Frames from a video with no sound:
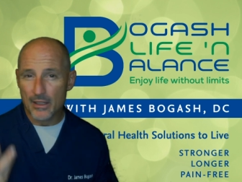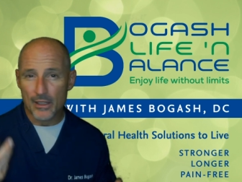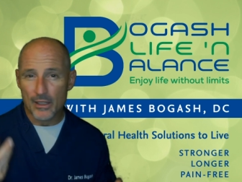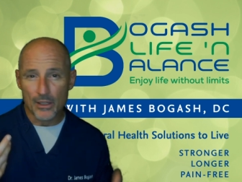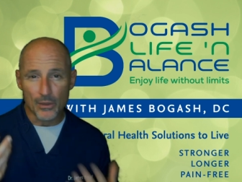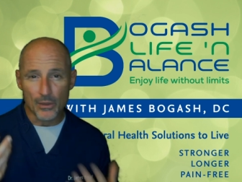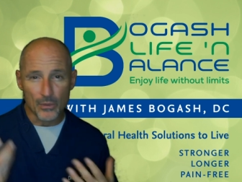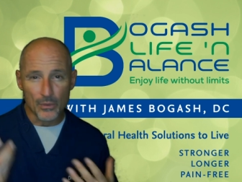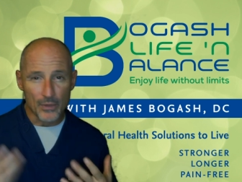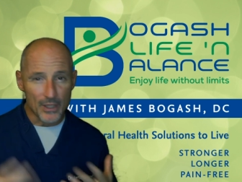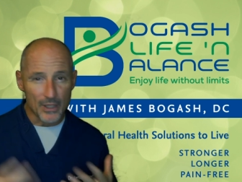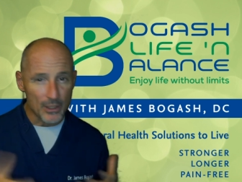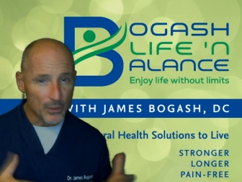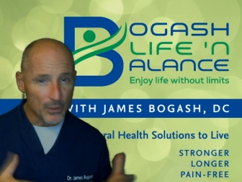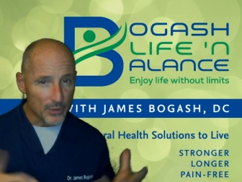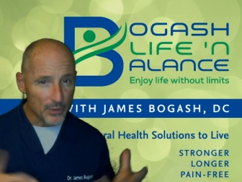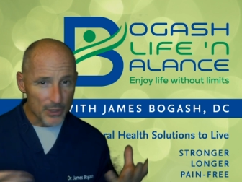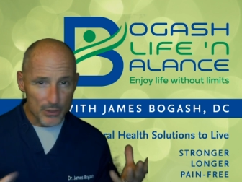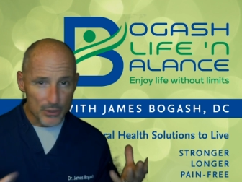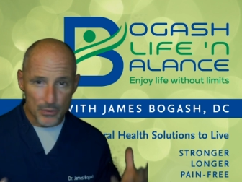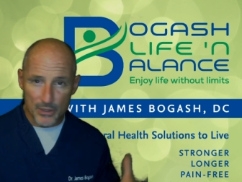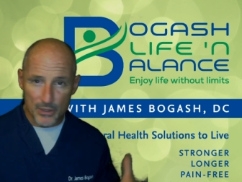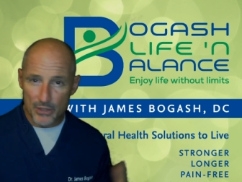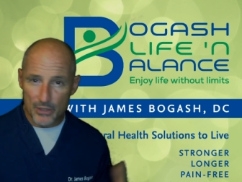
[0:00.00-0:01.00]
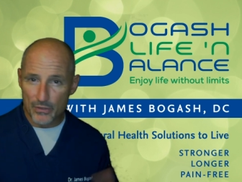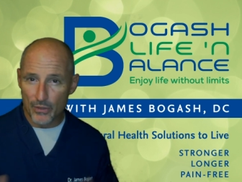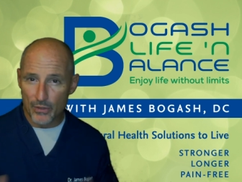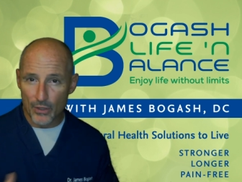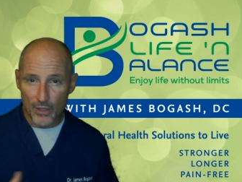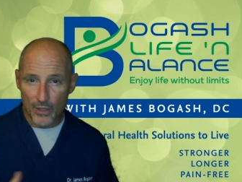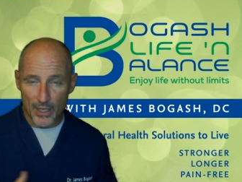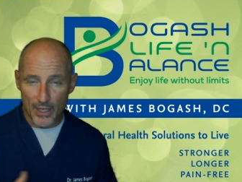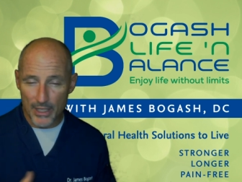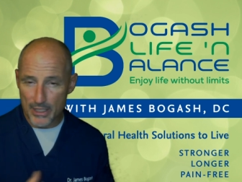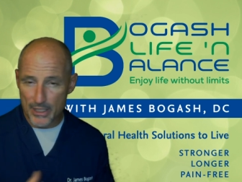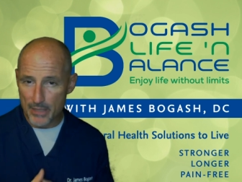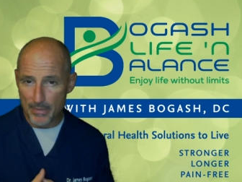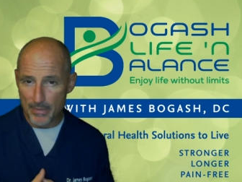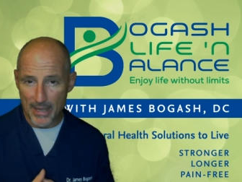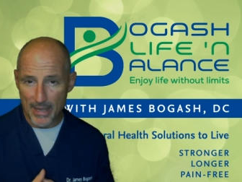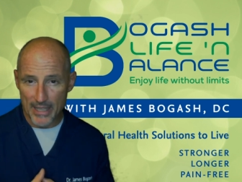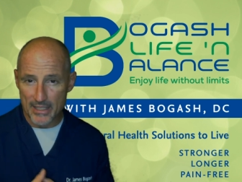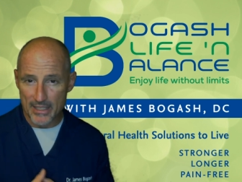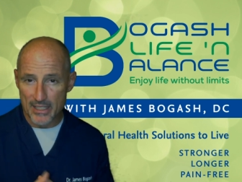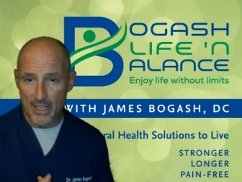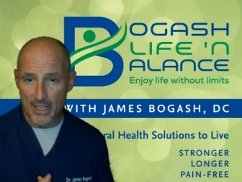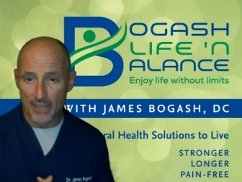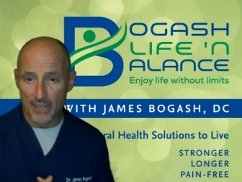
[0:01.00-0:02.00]
you know, increased risk for all kinds of
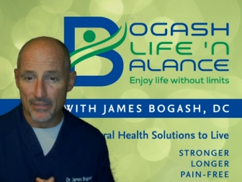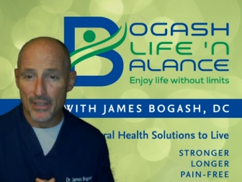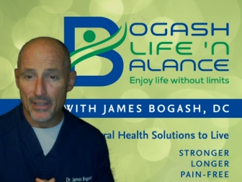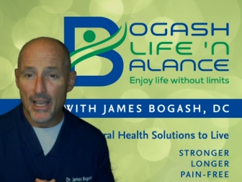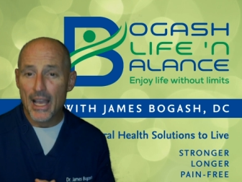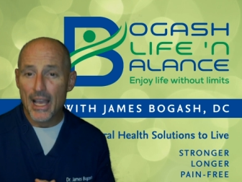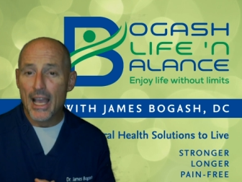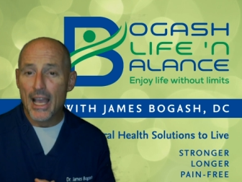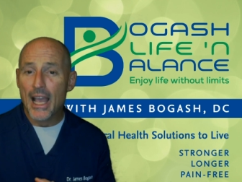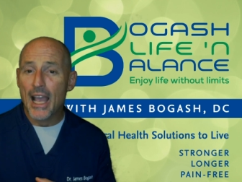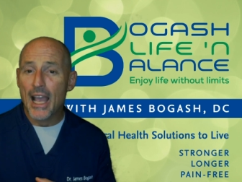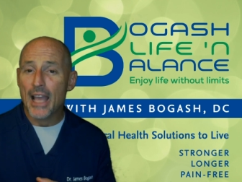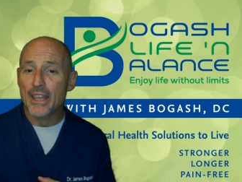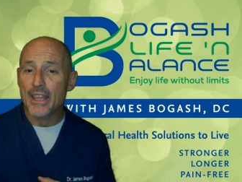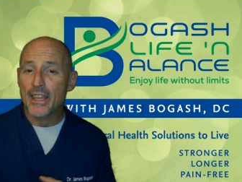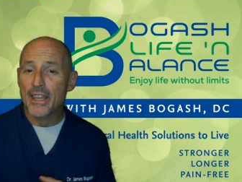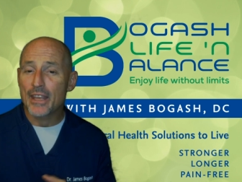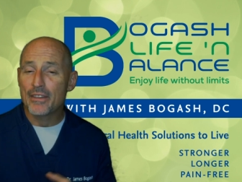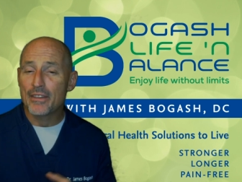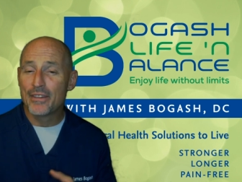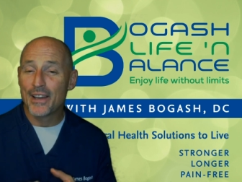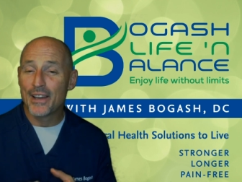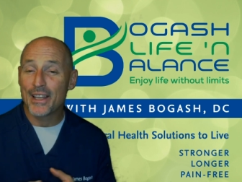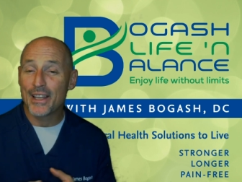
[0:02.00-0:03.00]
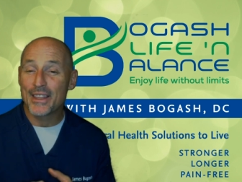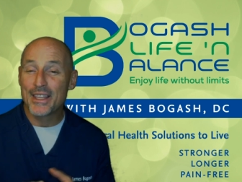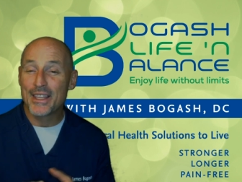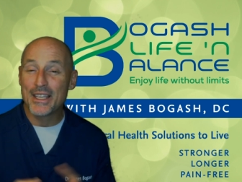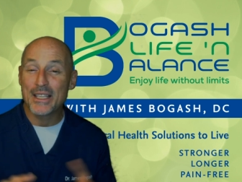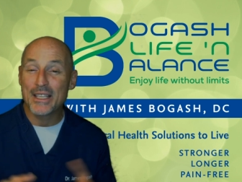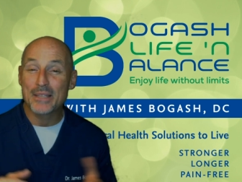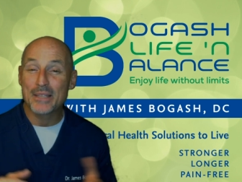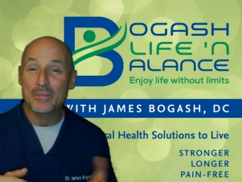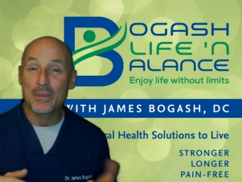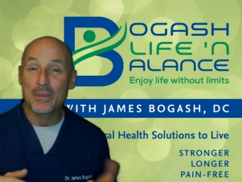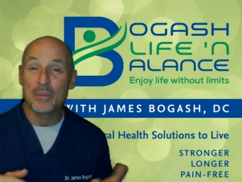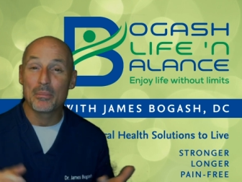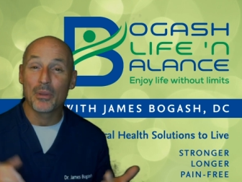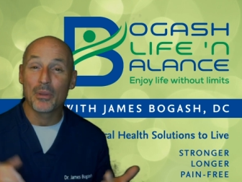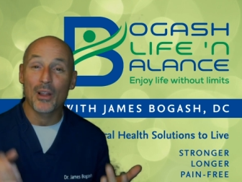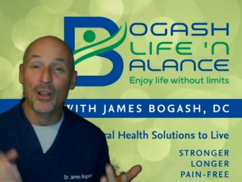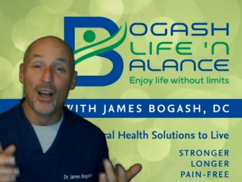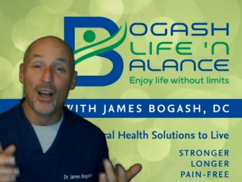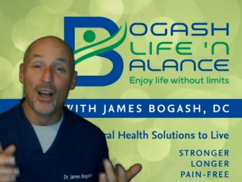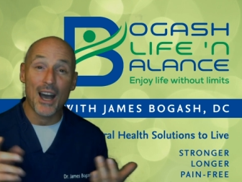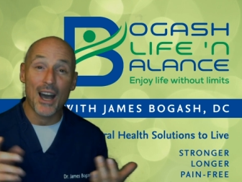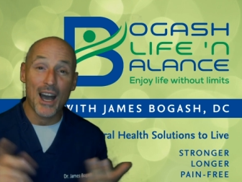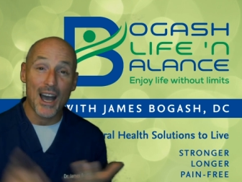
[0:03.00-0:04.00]
bad stuff. And they fed these
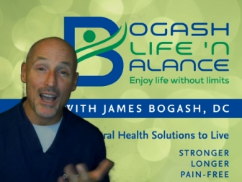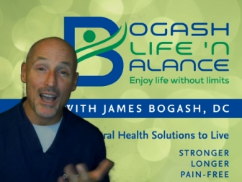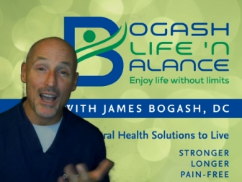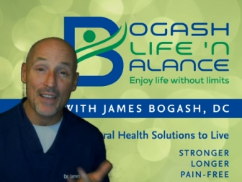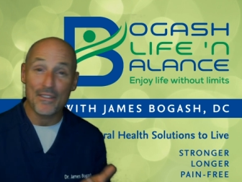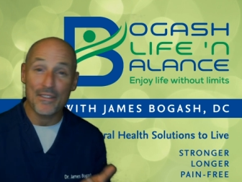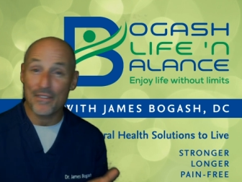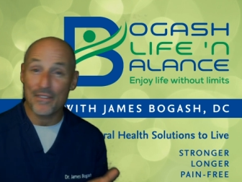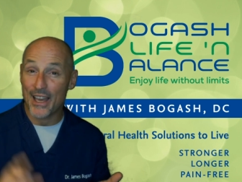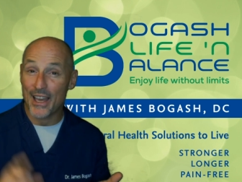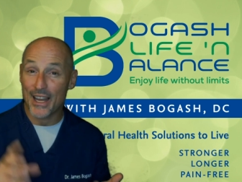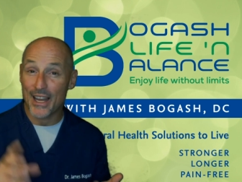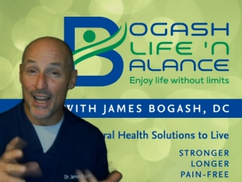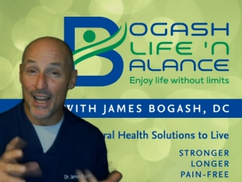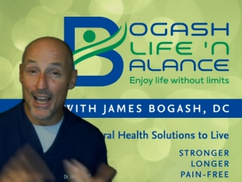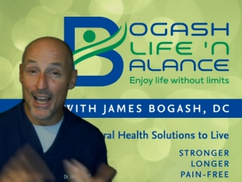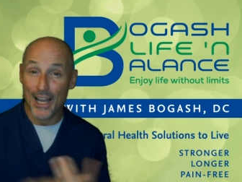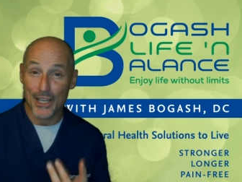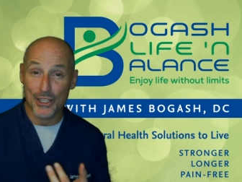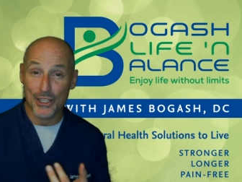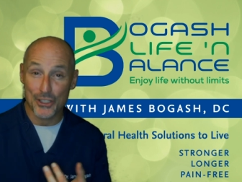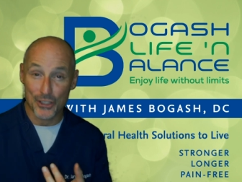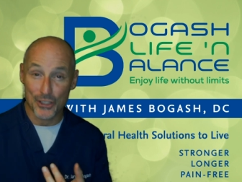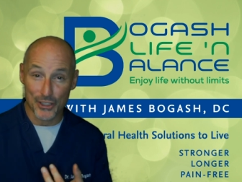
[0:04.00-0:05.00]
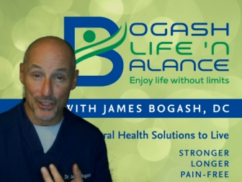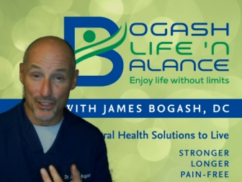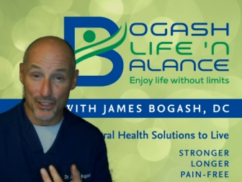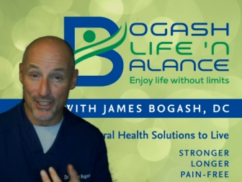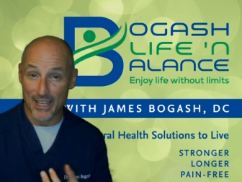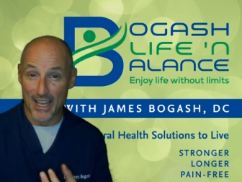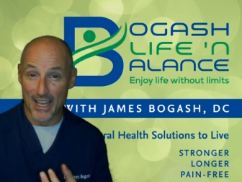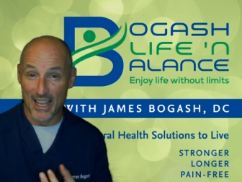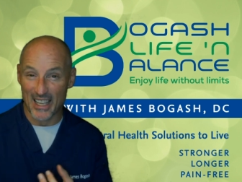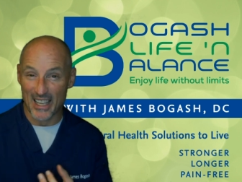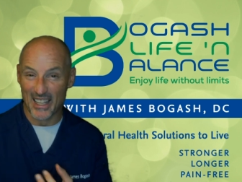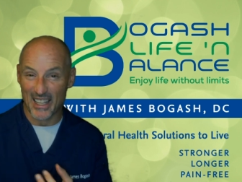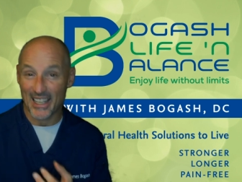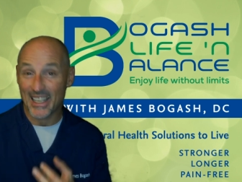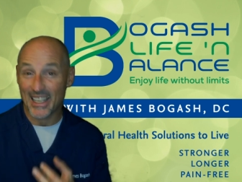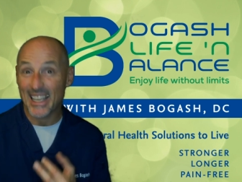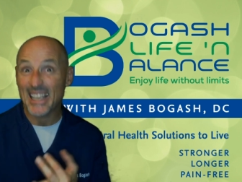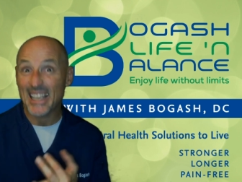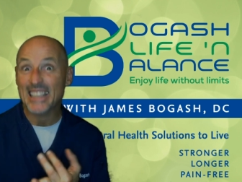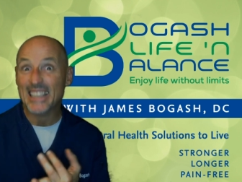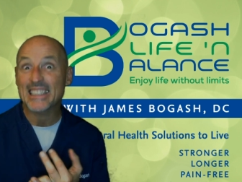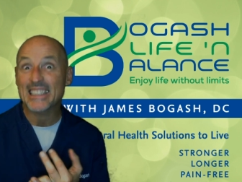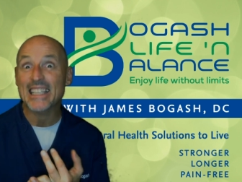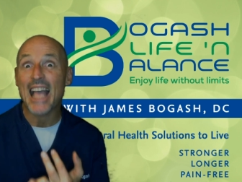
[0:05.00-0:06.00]
people a high-fat, high-sugar diet, like
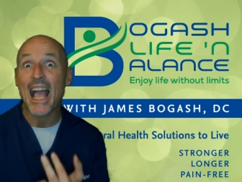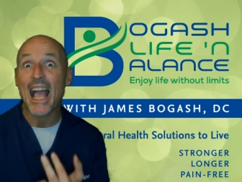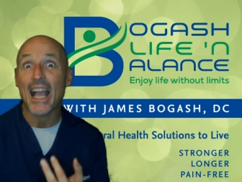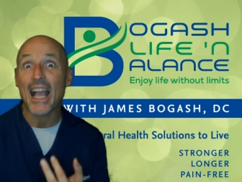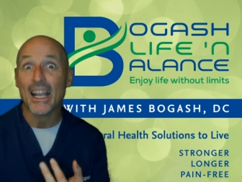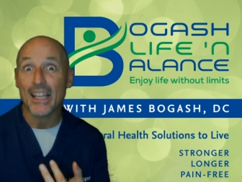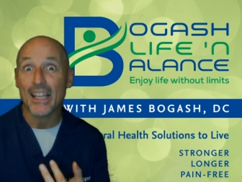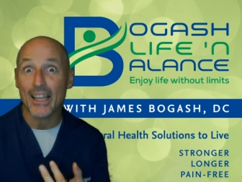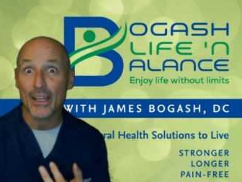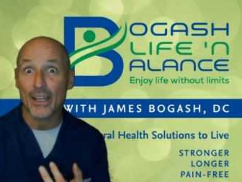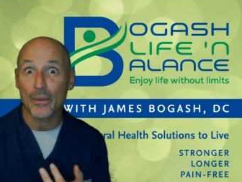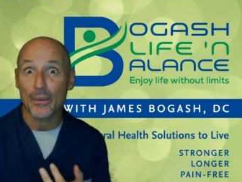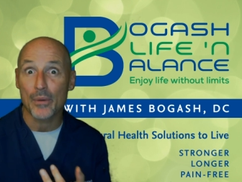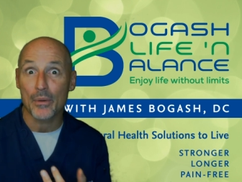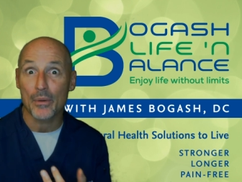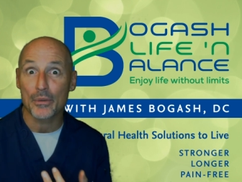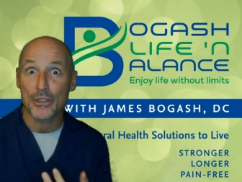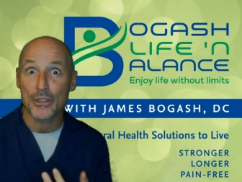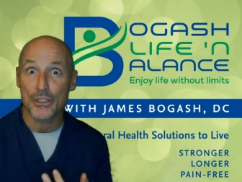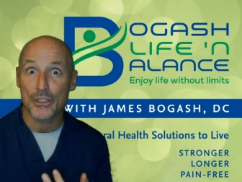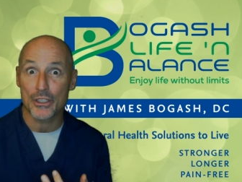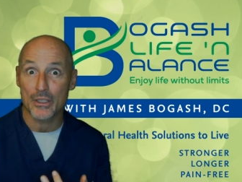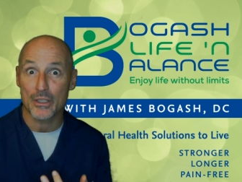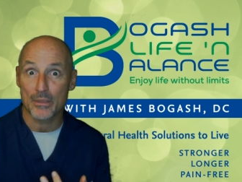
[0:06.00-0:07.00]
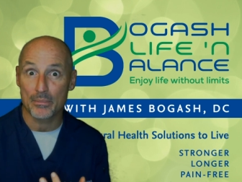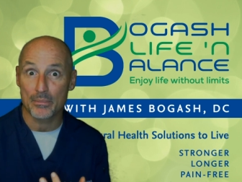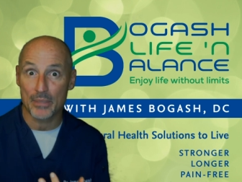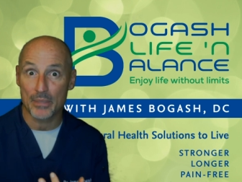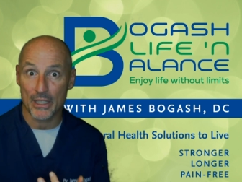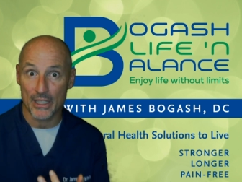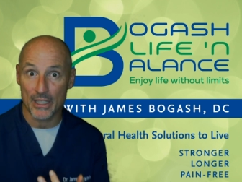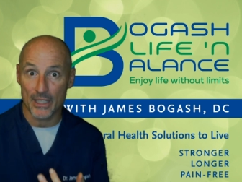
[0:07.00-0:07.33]
exactly what we shouldn't be